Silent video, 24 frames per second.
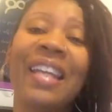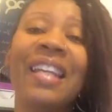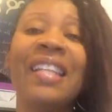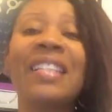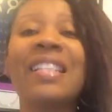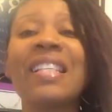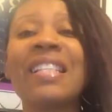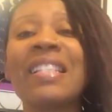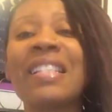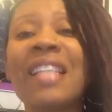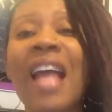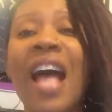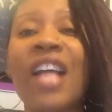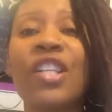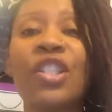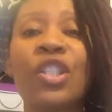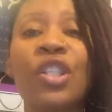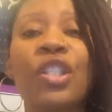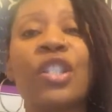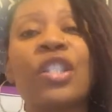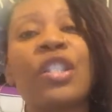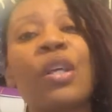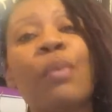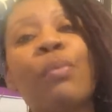And this is
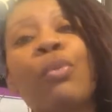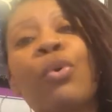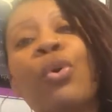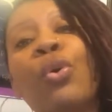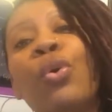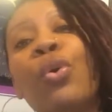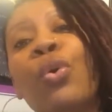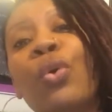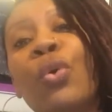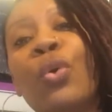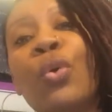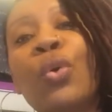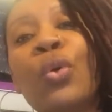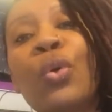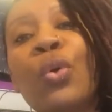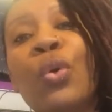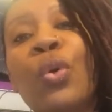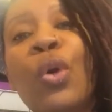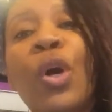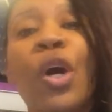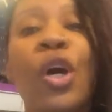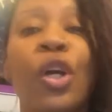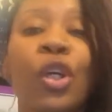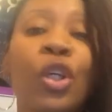not just some
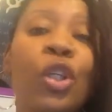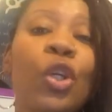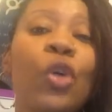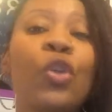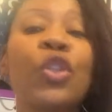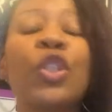cool,